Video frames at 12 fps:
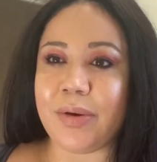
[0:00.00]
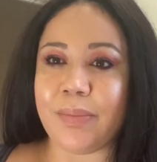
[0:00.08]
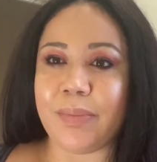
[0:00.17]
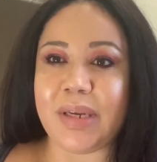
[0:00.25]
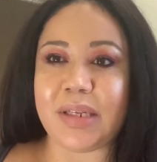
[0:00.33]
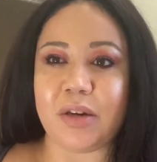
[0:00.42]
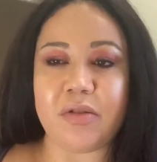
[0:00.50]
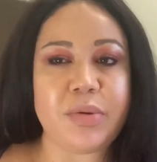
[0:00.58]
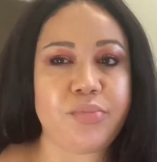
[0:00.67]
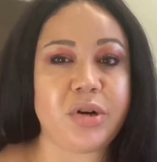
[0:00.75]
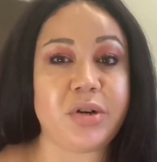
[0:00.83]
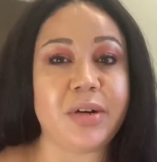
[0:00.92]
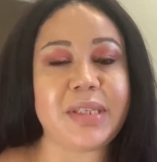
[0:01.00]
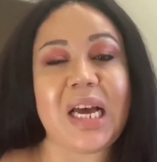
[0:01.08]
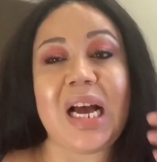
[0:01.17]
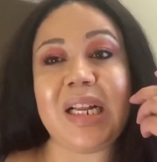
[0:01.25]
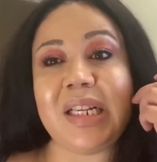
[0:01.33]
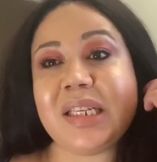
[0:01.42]
It's a great product,
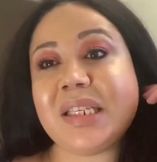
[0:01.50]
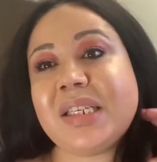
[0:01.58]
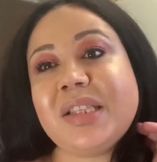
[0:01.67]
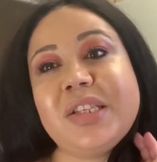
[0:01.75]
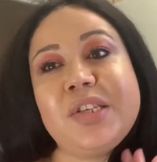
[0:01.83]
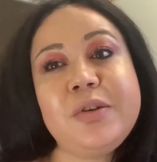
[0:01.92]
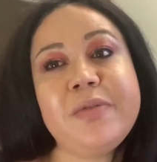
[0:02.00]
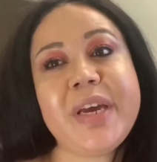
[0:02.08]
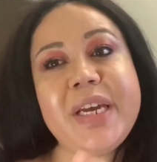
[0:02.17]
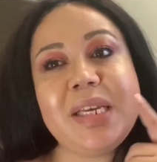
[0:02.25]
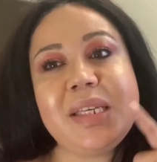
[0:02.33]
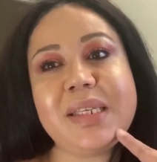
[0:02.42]
and the Too Faced.